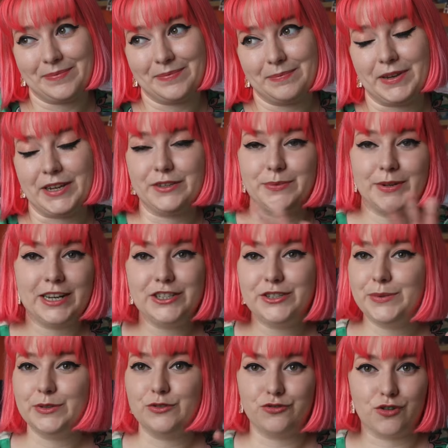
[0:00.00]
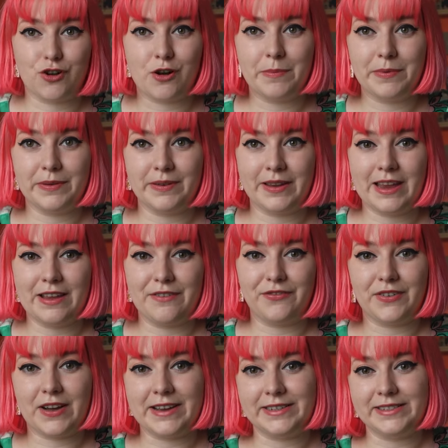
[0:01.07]
Because when I do a drop, if
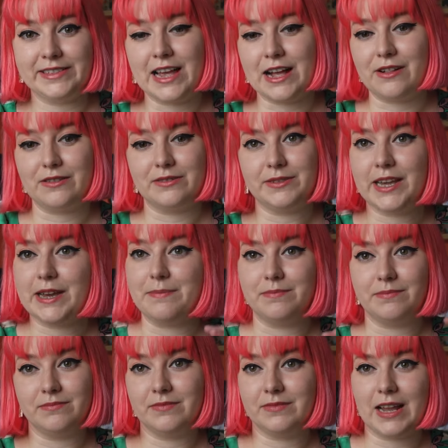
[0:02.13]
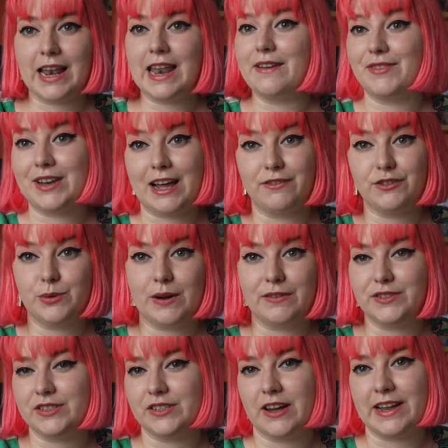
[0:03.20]
I sell, say, 11 out of 12
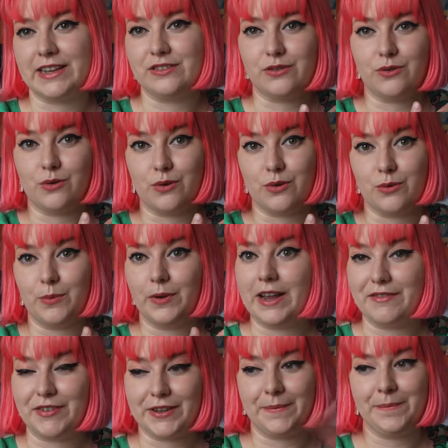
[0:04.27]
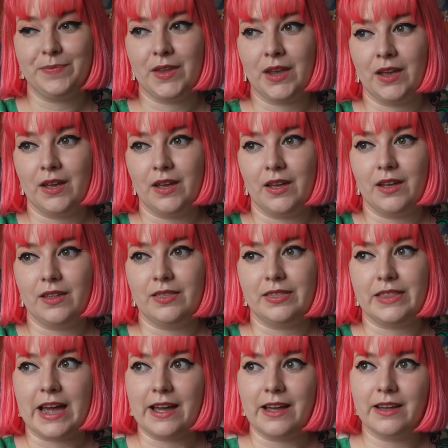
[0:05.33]
designs or whatever,
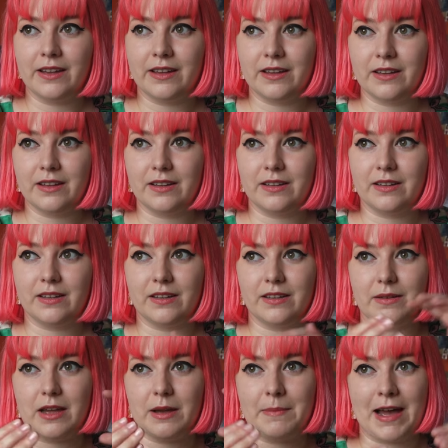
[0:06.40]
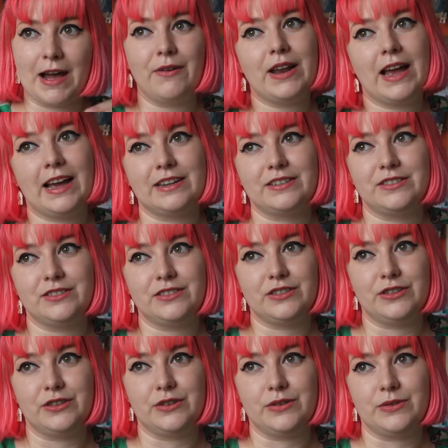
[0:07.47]
that amount has
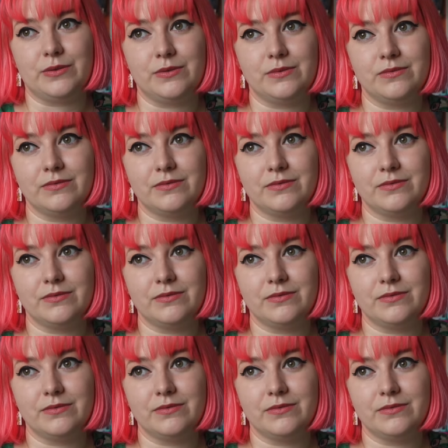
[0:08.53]
to